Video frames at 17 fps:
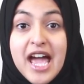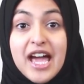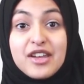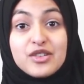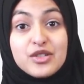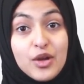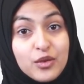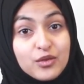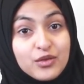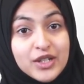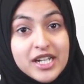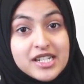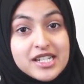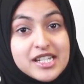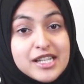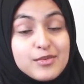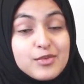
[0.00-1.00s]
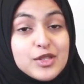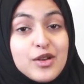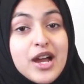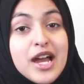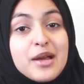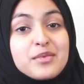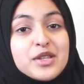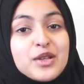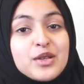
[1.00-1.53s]
And don't forget to
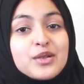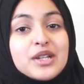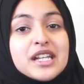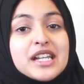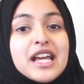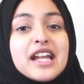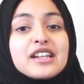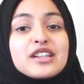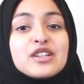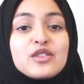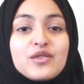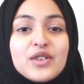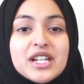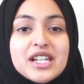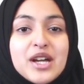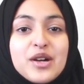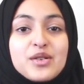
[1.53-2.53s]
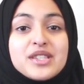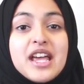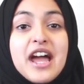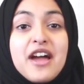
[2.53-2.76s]
subscribe so you can get new videos